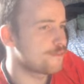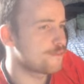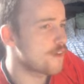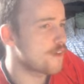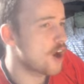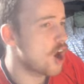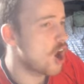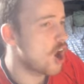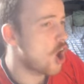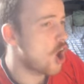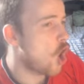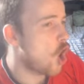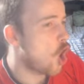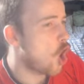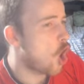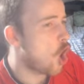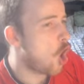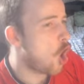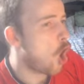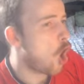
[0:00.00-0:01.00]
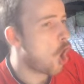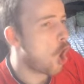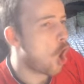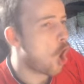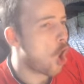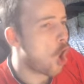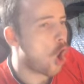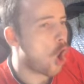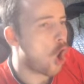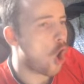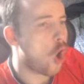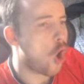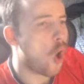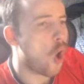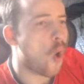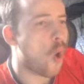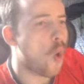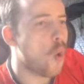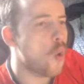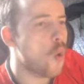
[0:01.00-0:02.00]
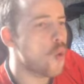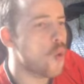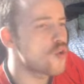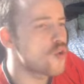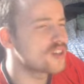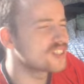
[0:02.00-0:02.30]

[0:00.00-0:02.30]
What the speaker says: Oh,